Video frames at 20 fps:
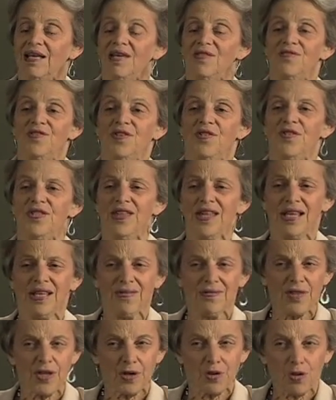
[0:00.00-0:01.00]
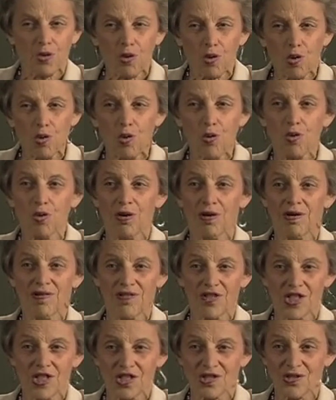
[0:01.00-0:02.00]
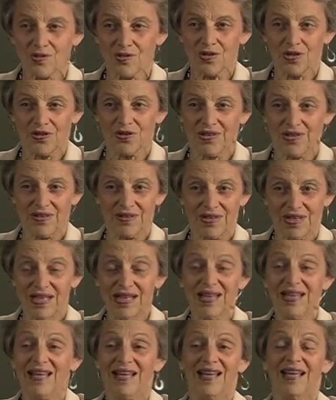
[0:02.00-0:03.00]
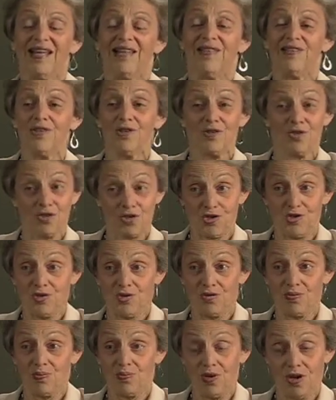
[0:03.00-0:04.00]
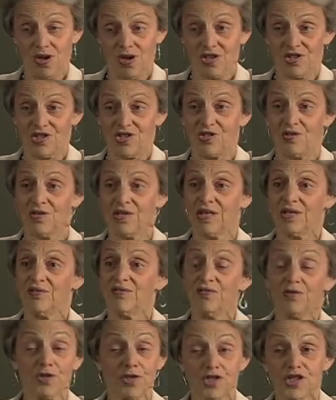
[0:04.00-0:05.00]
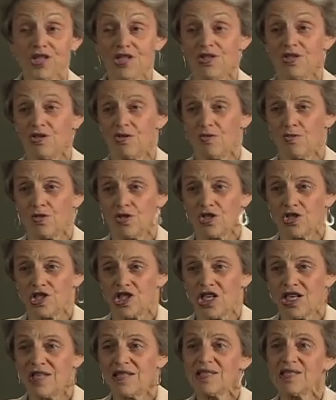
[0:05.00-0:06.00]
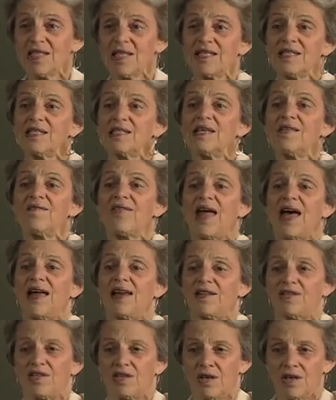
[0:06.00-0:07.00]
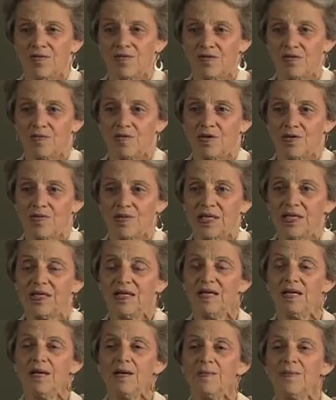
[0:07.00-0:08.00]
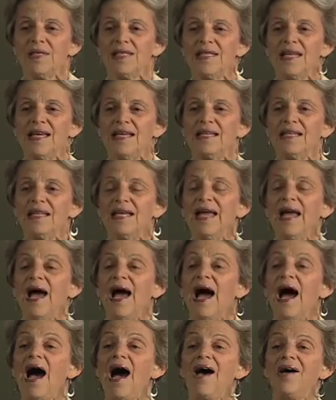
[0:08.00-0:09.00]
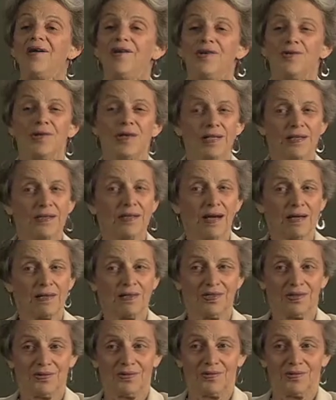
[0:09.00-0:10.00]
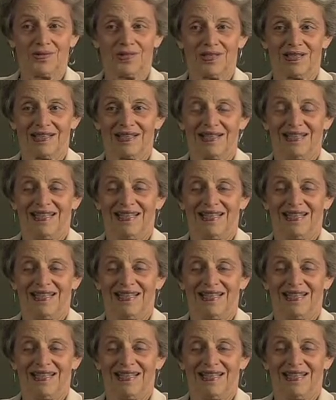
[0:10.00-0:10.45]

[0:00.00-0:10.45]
If you think of the core of just war theory, there's two parts to it. First, is the war just? Let's leave that aside for a moment. But secondly, how do you conduct the war?